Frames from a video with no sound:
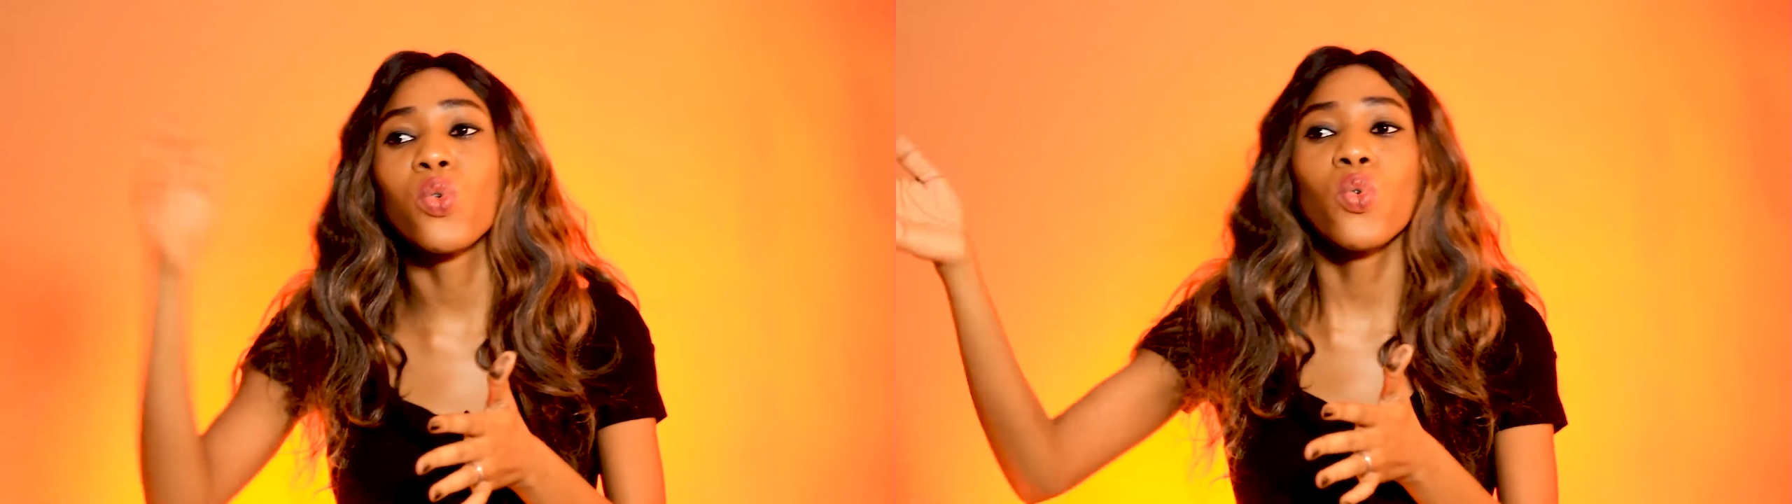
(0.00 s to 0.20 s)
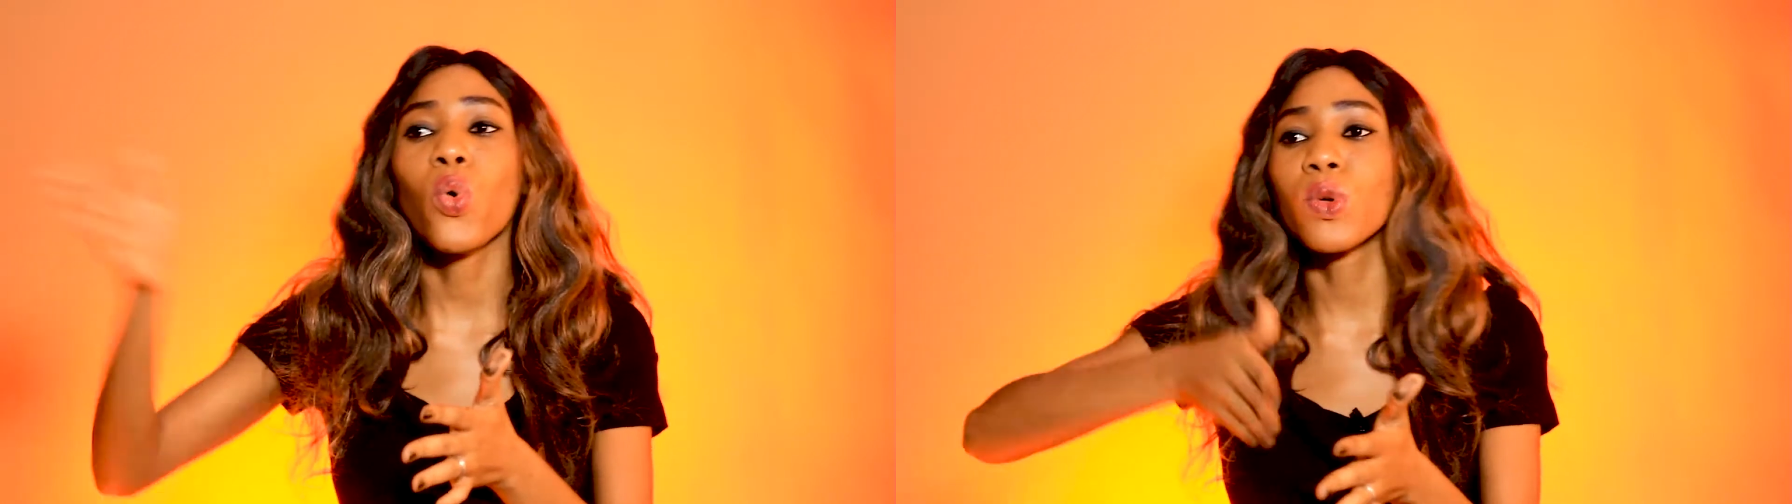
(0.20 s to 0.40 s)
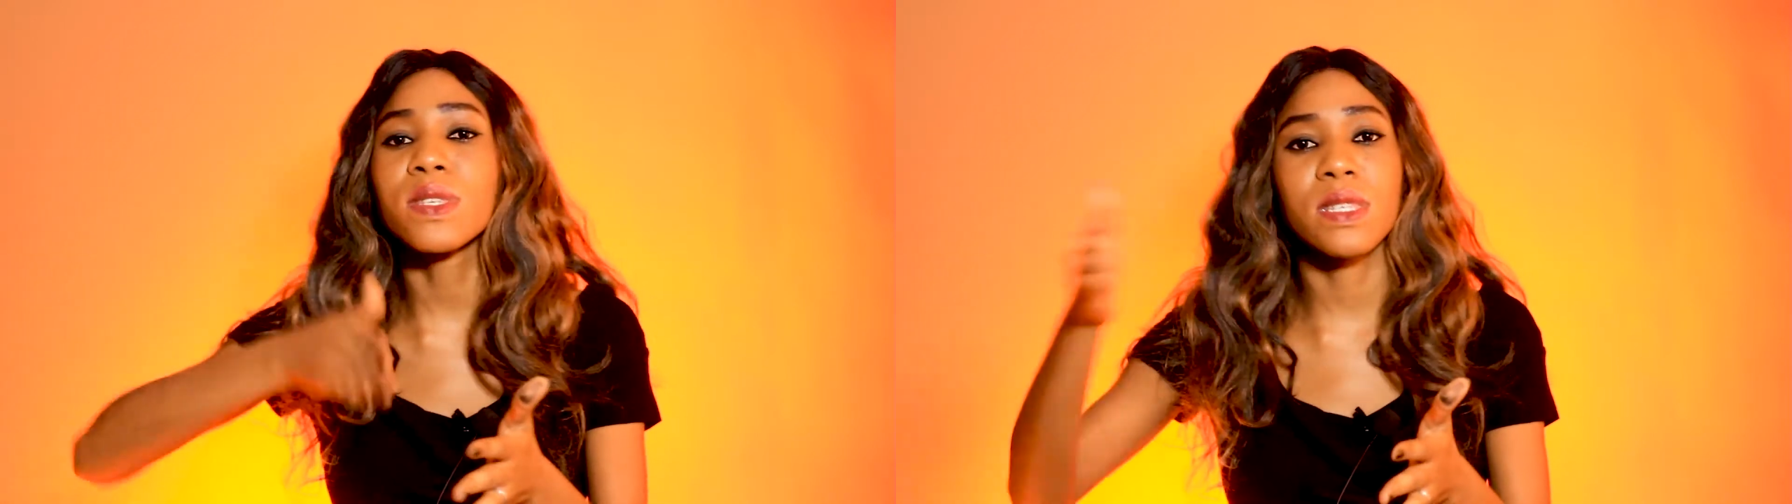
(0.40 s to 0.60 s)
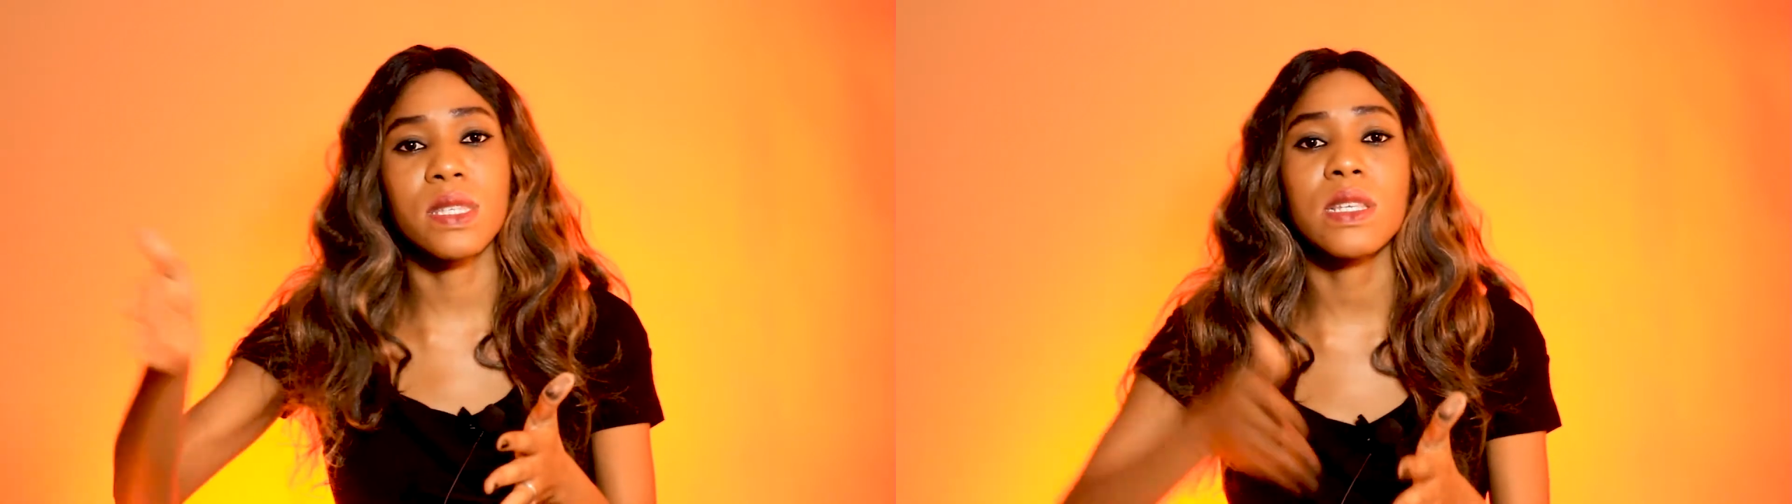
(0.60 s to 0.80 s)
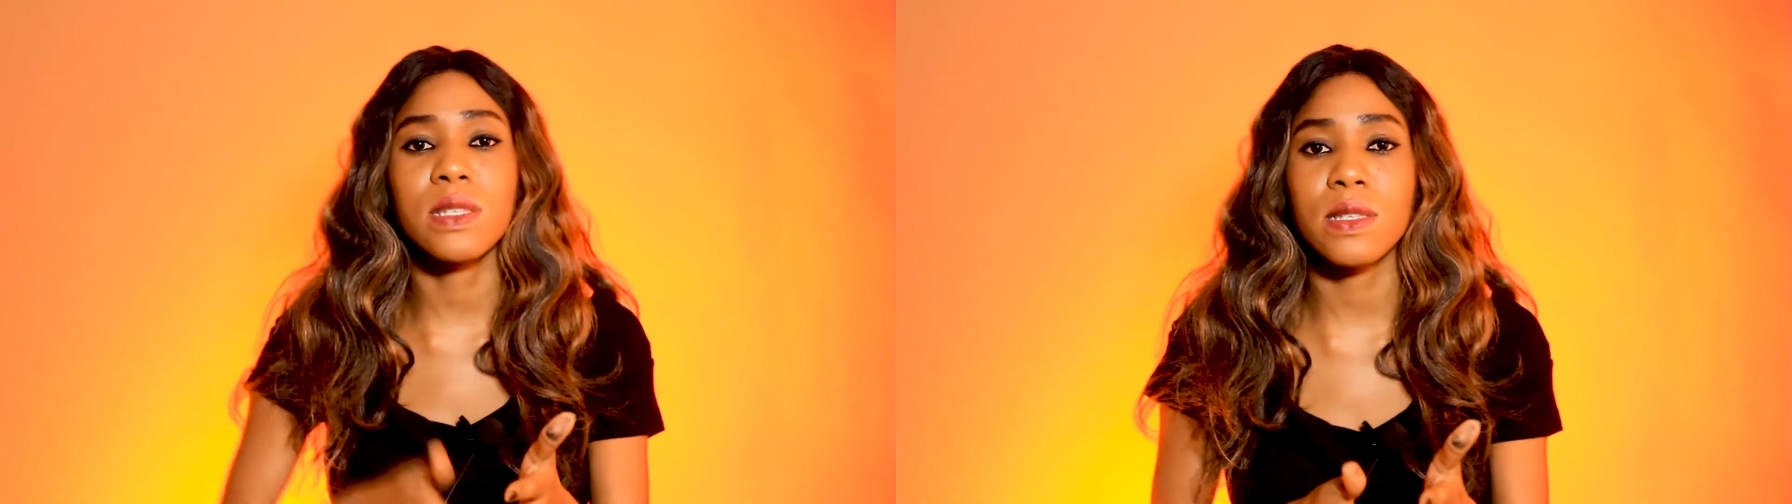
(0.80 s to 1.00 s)
who owns
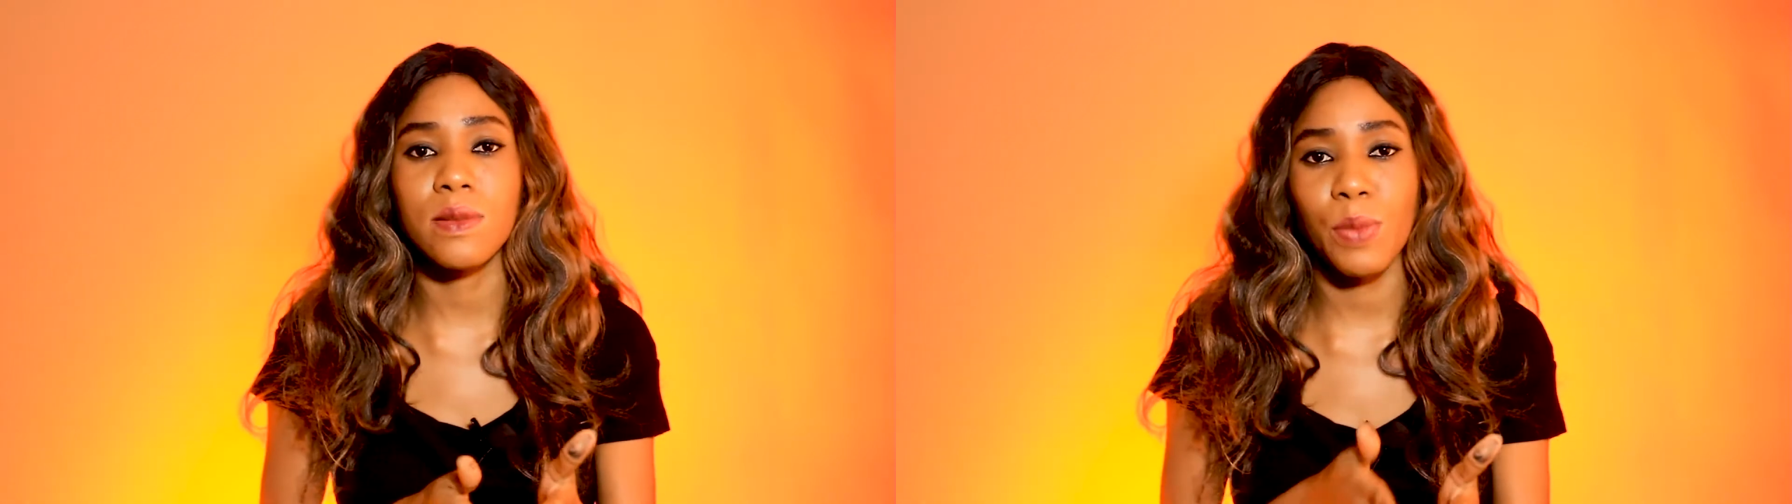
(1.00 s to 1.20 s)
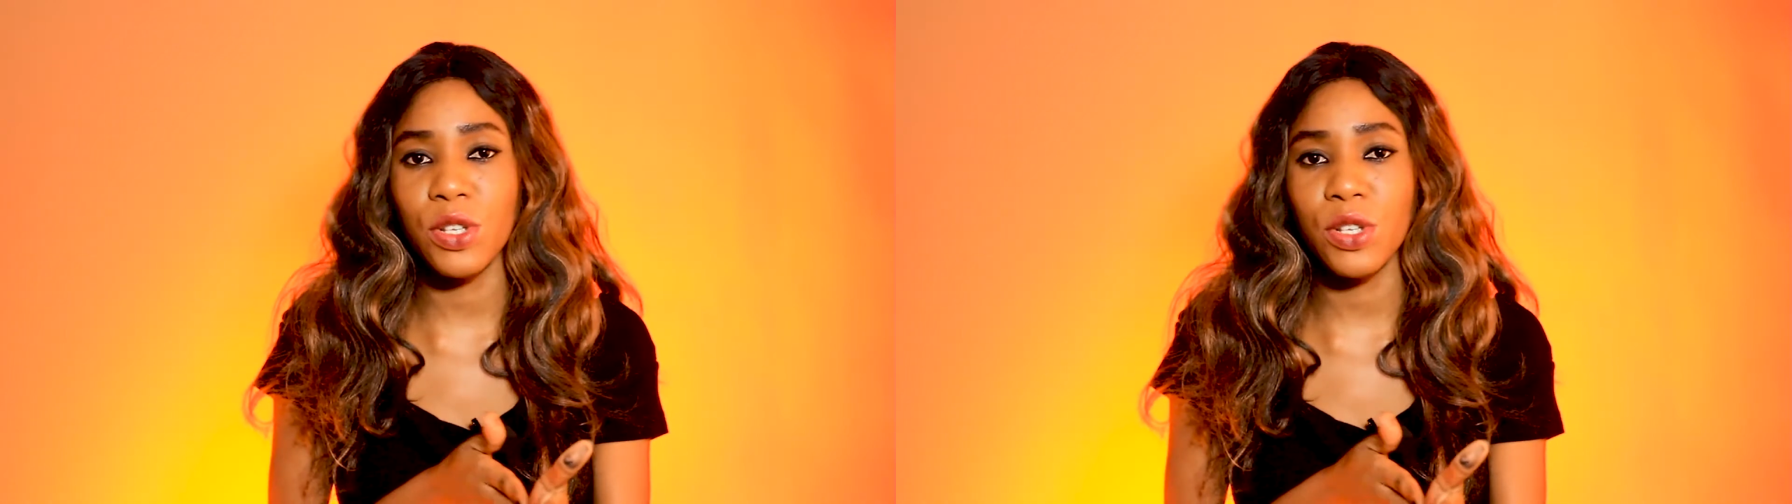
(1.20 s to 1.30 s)
this